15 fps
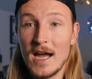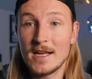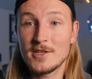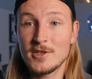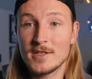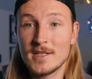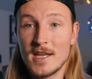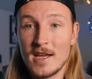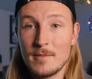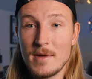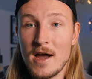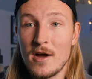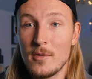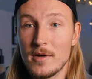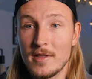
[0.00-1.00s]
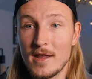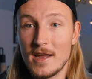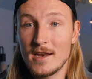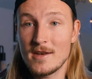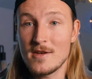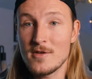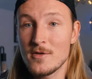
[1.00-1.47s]
I just came out with
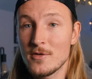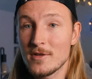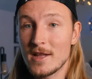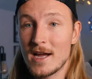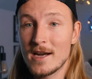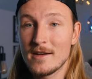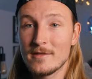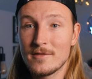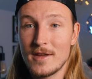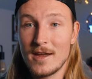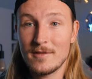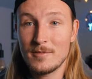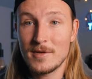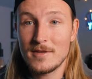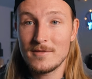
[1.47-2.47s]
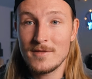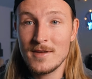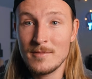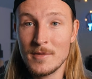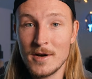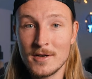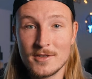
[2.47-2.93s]
a new line of FPV
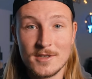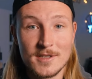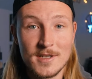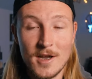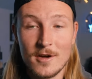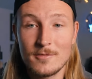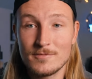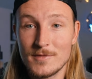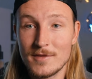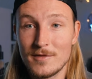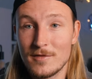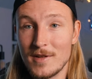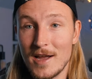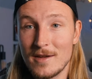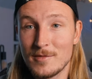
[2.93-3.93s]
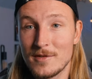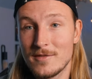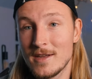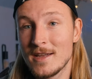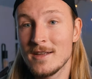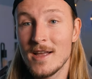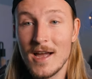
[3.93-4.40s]
merch. So if you fly
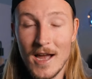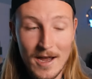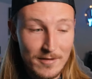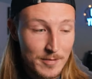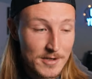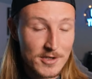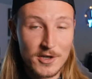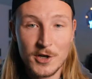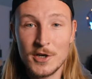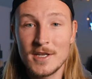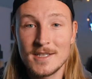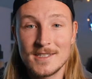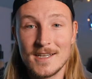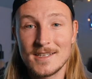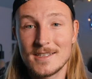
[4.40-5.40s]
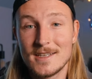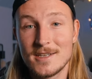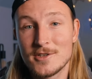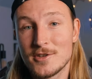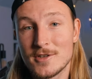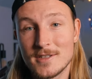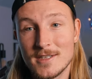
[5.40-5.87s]
FPV, I have a bunch of hoodies and
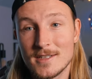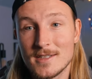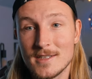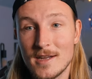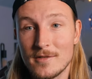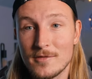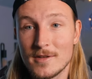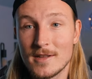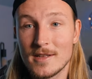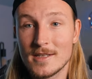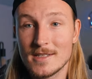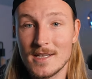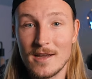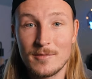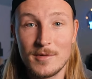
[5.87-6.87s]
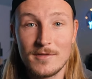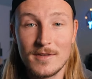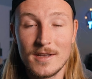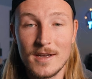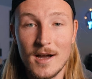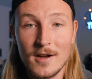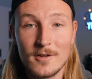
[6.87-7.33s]
t-shirts and stuff with this
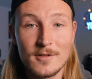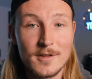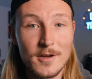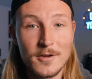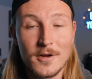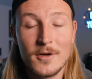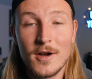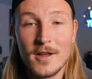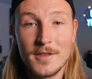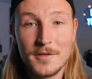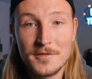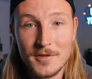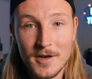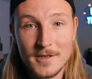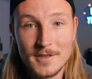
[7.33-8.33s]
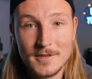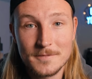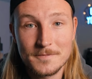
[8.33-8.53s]
FPV goggle logo on the front.